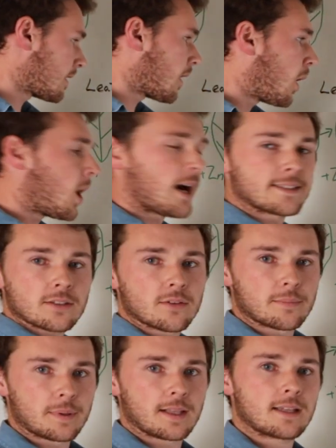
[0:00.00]
the height of
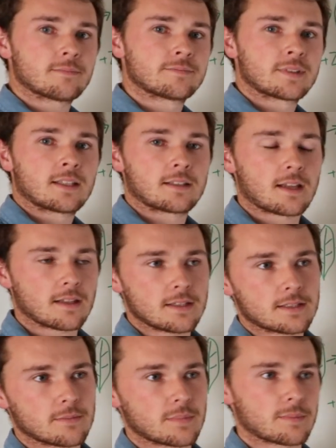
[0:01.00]
the plant. Now
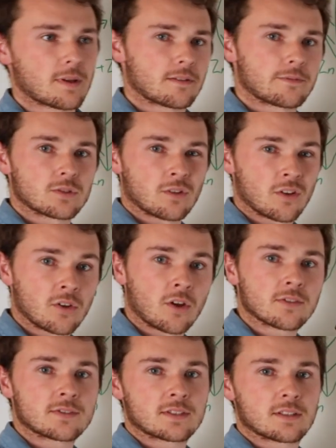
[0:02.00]
this can be beneficial or
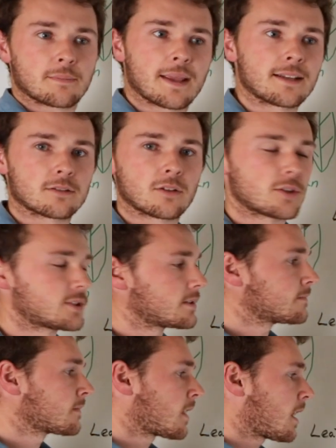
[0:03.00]
not, just depending on
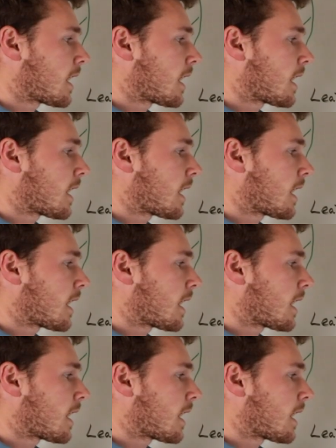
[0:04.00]
lodging.